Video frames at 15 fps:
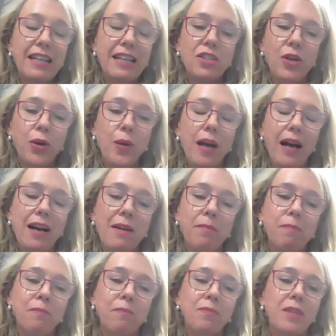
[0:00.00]
So
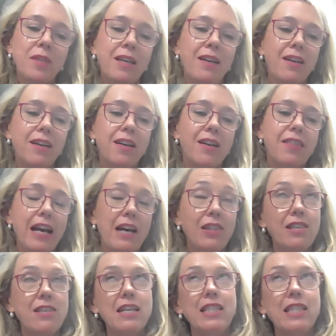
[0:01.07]
um, the
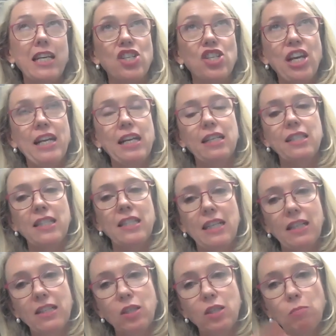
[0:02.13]
other thing that Jen has
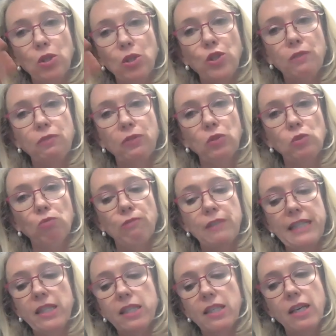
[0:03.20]
done is a beautiful
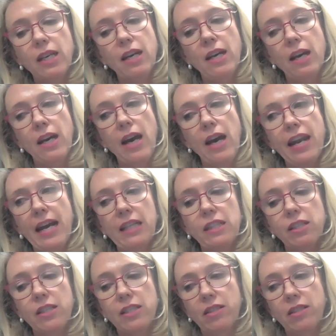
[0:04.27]
risk
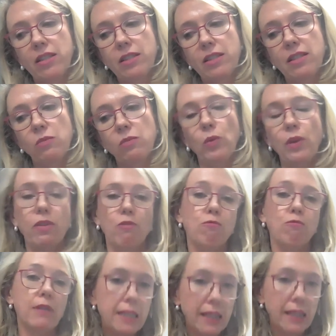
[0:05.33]
analysis with a
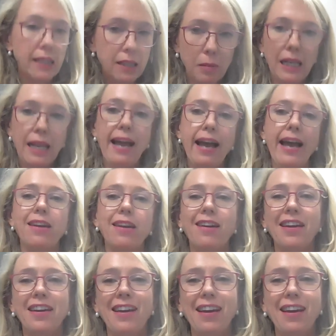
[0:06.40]
risk plan.